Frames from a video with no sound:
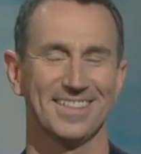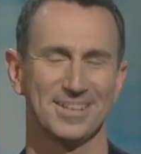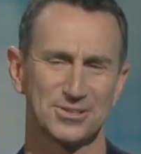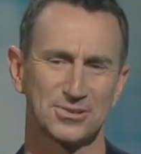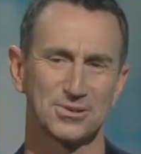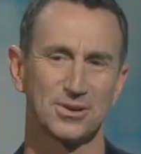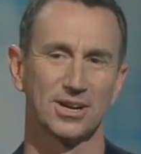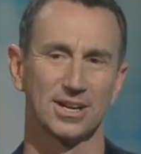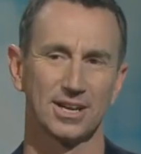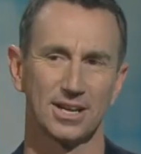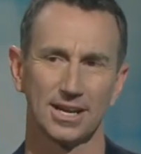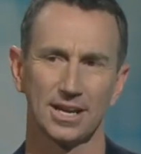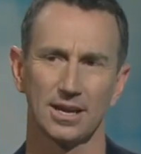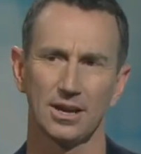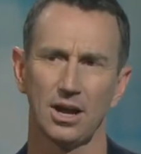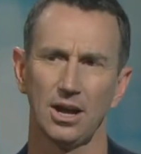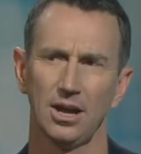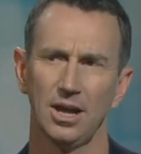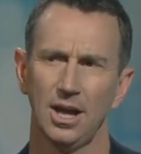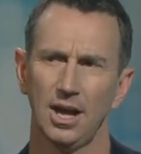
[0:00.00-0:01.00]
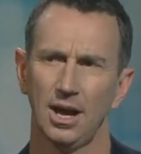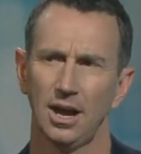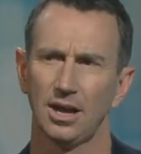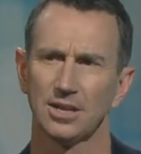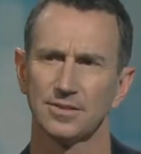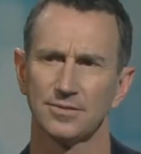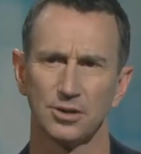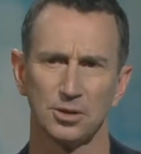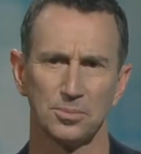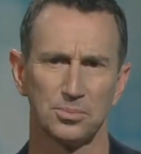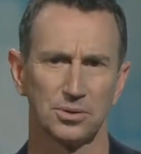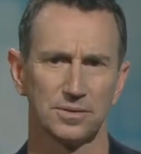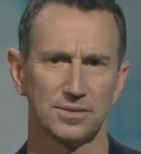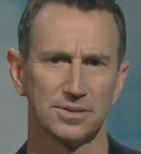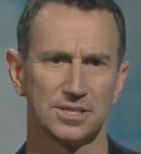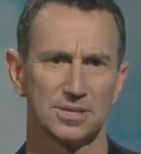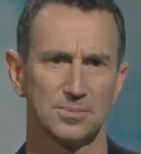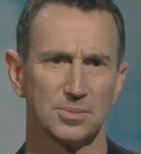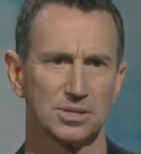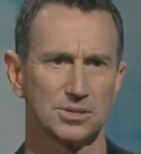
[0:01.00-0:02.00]
That's right. Like, I was very
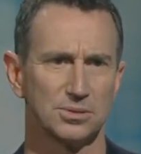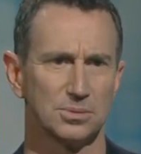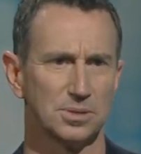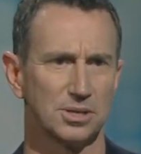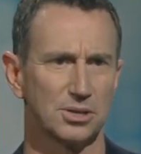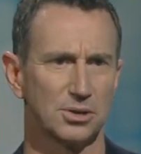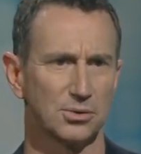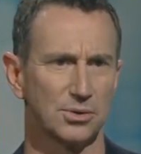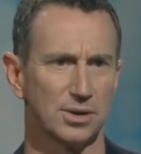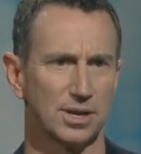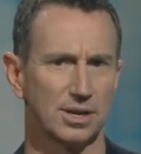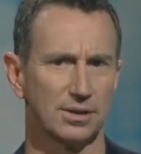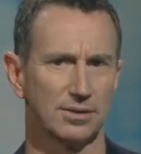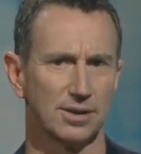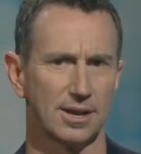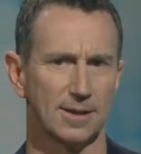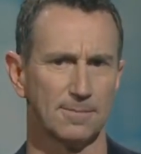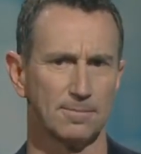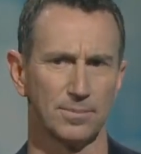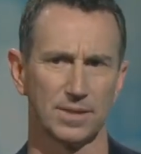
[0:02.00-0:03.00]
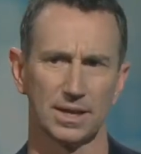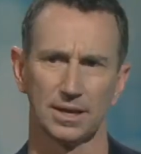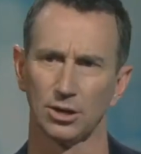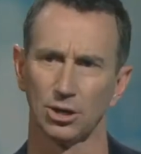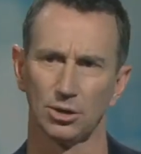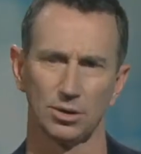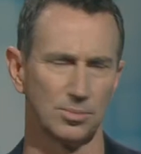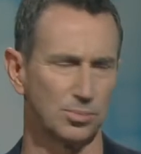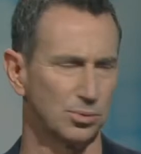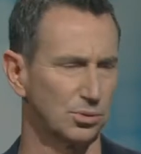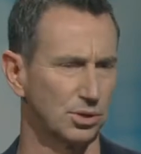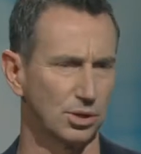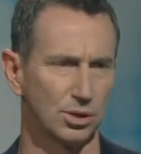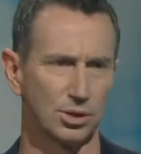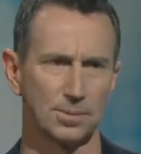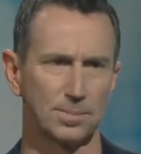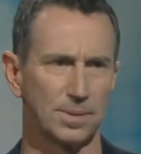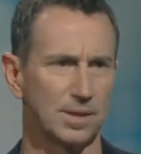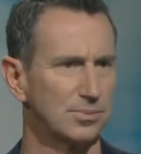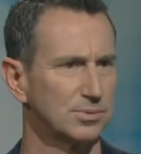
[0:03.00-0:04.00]
privileged in my swimming career, and Laurie brought a
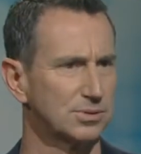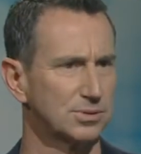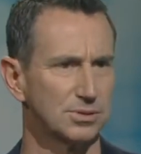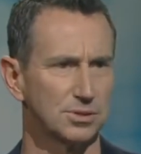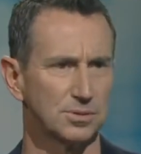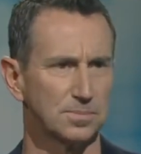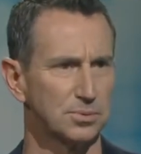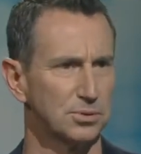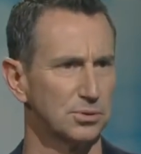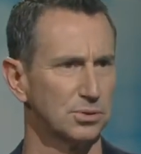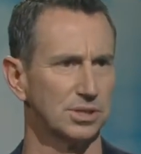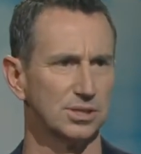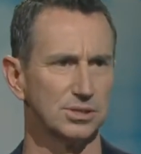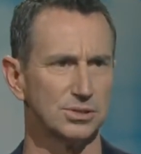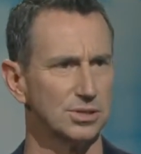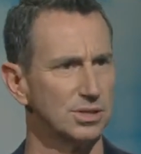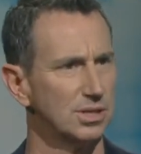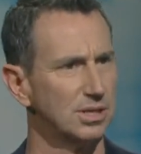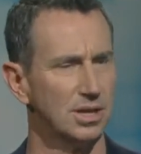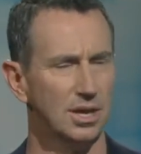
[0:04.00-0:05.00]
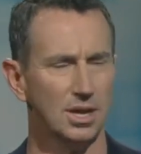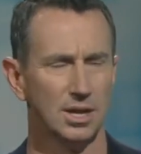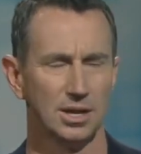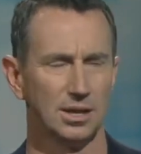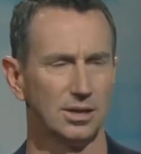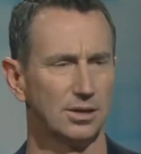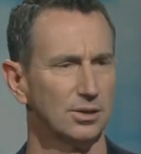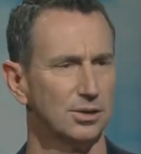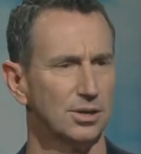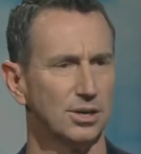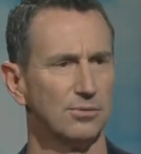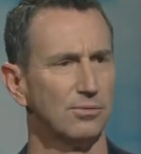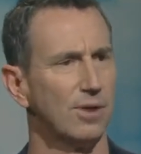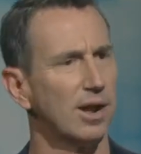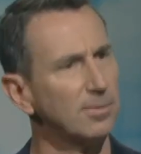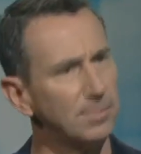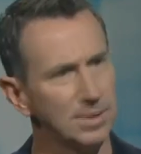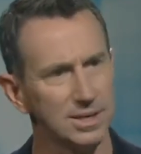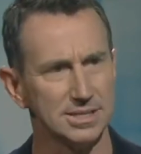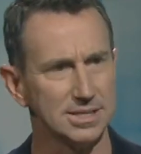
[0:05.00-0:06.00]
lot of people to the pool, including
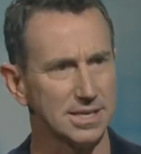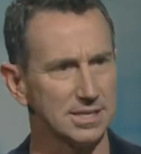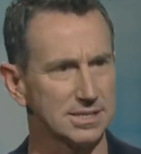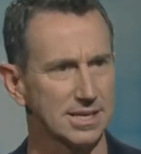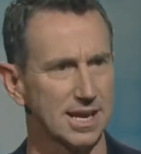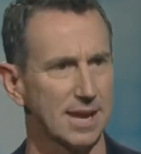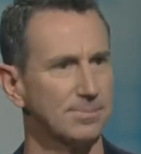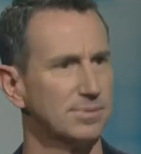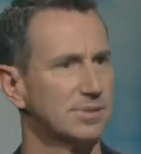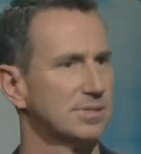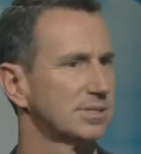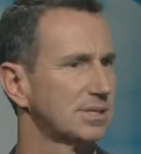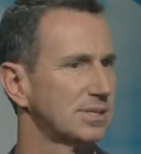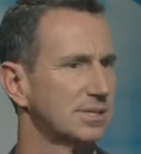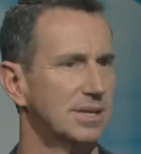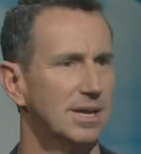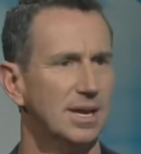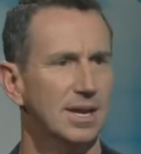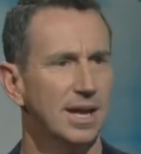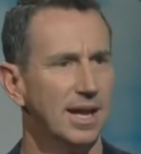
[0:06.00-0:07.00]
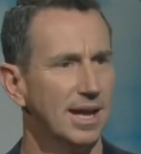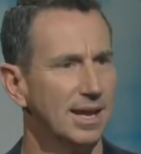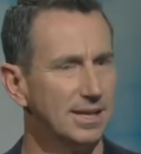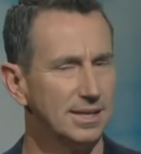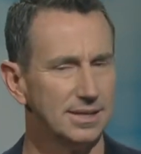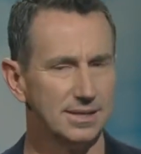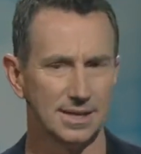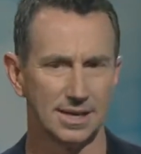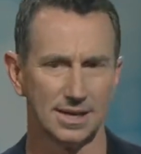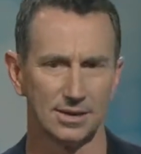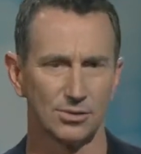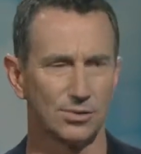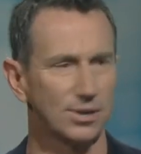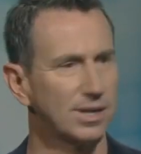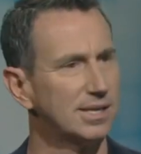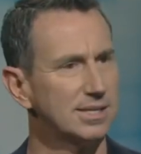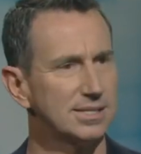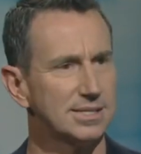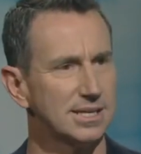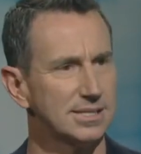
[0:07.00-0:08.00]
rugby test captains and
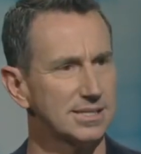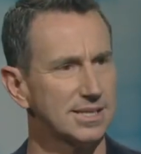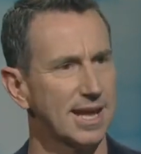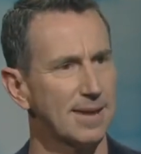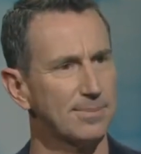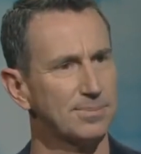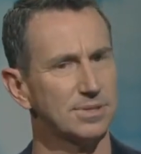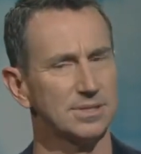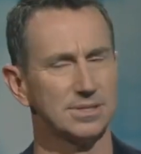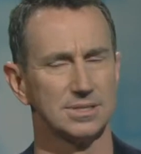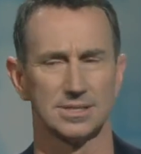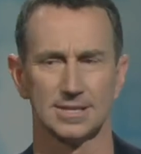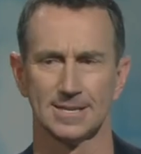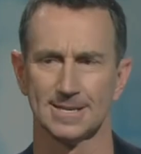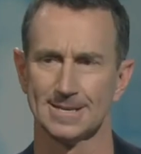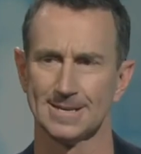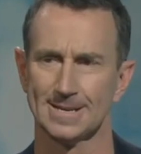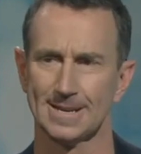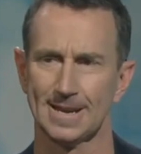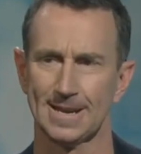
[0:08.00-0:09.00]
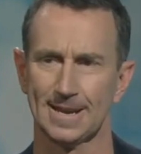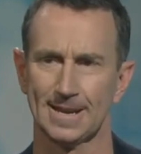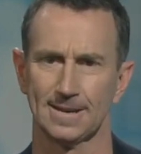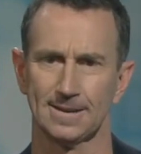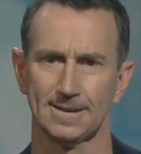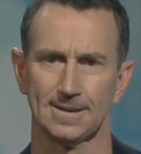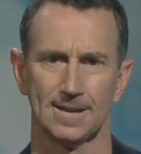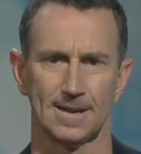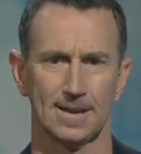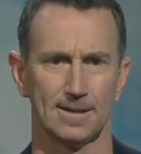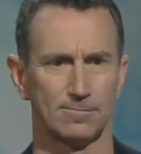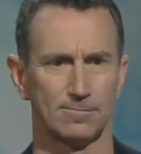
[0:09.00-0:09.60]
cricket test captains and